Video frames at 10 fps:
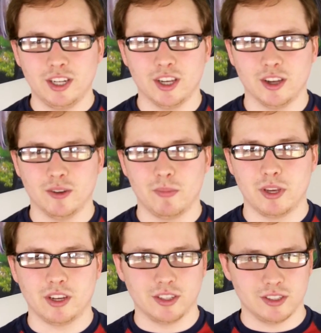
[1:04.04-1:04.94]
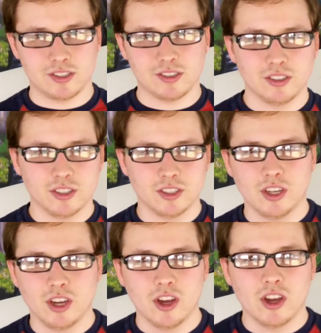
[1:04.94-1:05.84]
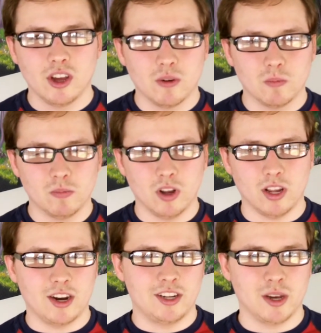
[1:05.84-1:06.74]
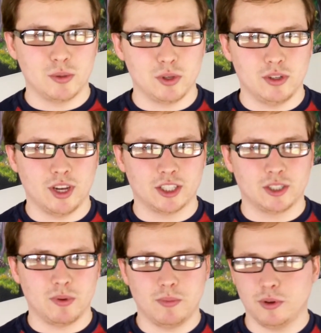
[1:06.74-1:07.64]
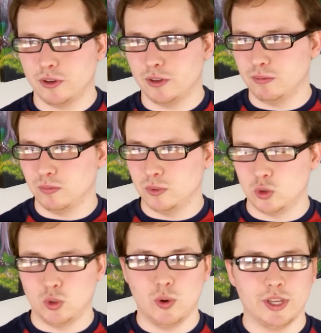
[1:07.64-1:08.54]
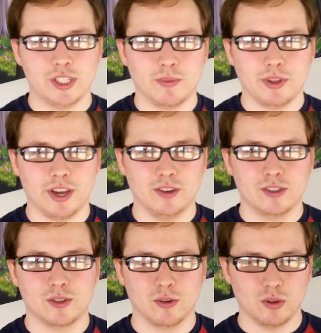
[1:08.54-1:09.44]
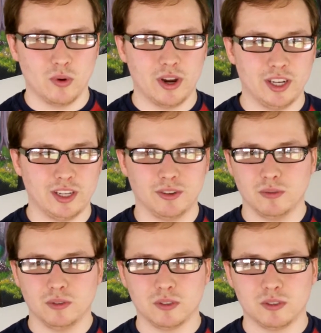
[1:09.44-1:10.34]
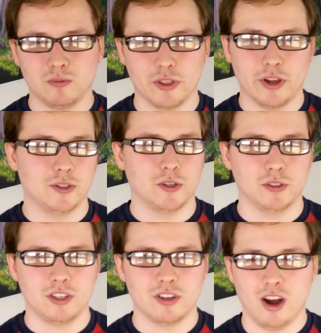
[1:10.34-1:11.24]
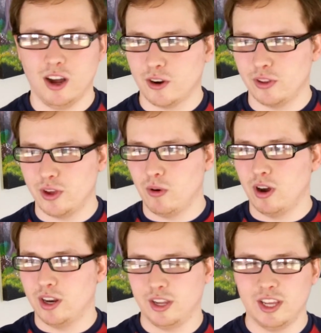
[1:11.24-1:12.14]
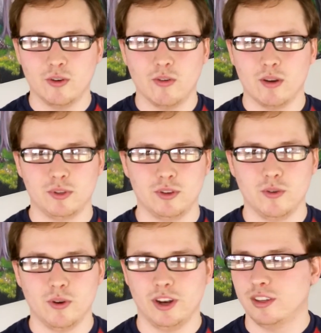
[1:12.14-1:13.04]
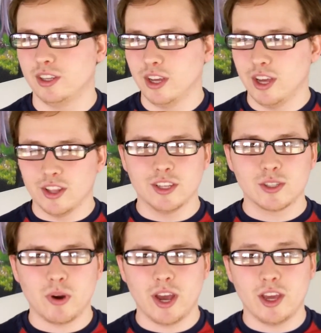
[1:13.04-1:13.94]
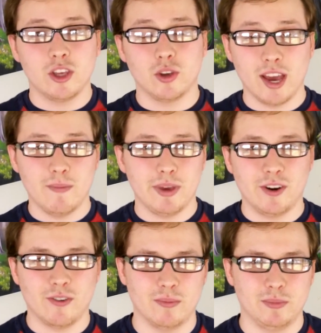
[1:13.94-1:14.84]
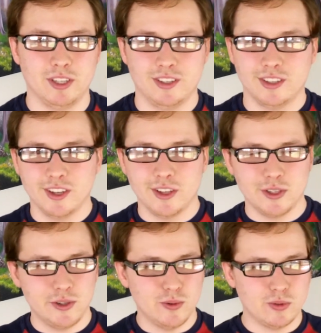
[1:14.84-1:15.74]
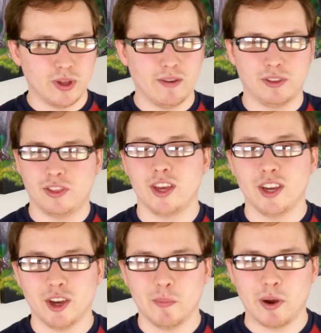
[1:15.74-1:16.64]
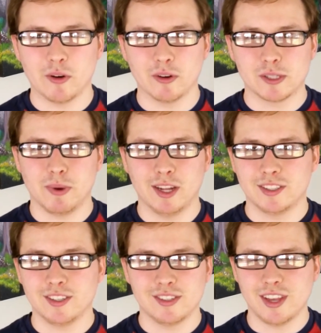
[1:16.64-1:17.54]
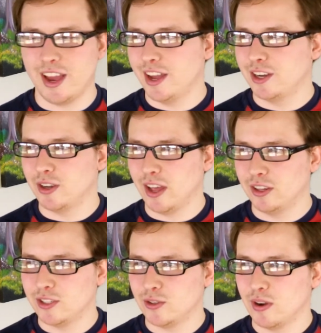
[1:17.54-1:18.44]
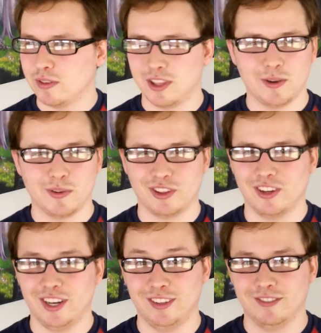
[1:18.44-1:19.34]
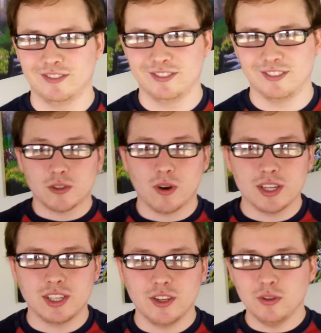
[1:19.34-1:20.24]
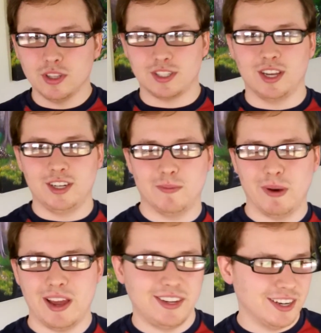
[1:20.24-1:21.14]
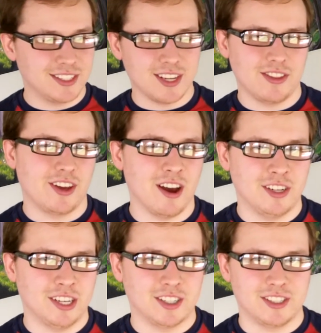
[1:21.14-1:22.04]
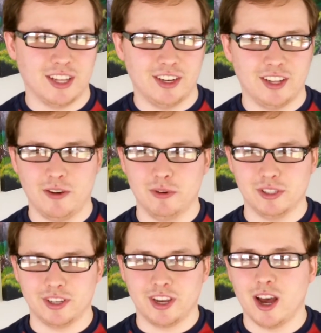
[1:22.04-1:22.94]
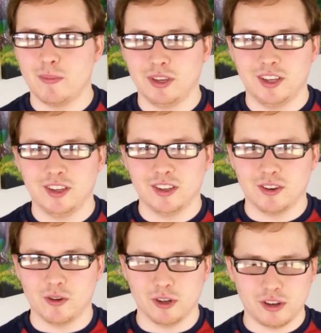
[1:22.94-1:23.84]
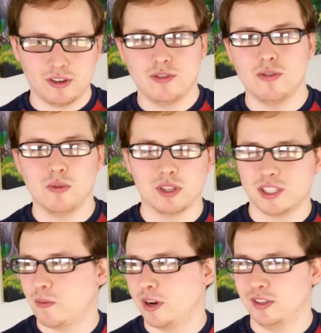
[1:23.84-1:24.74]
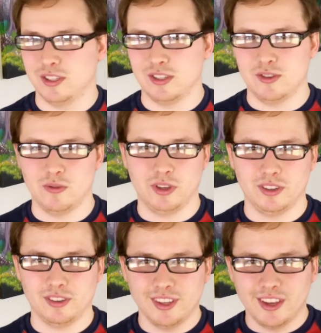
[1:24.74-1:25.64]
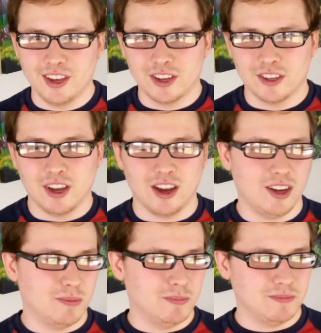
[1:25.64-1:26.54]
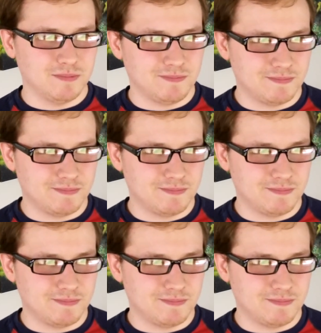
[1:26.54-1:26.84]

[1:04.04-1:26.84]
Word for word: idea because a lot of times when you talk to people, they're doing something else or they're waiting for their turn to talk or they want to interrupt you. And this way, you can't be interrupted. You have to think about your responses and at least you have to think about the lighting. So I sent you this idea, but I didn't send the context that it was to copy or to do what someone else is doing. Um,